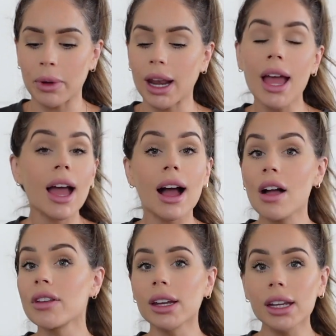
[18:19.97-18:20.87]
But I
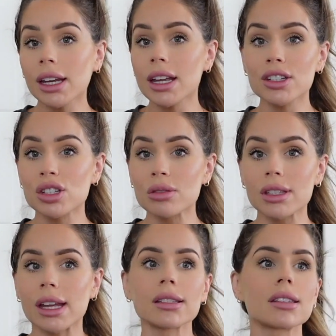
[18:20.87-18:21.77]
haven't had any issues
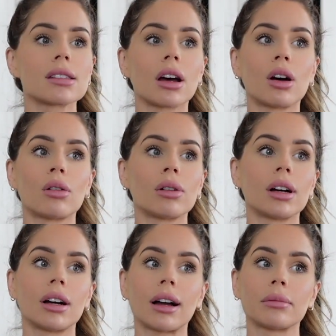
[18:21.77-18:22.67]
since,
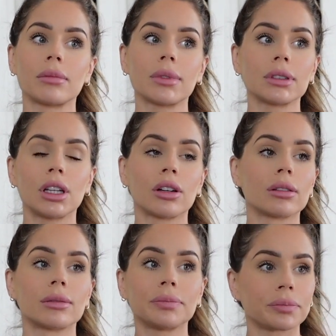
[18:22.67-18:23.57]
so um, you
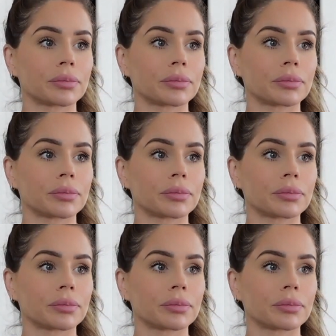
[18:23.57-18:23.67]
know,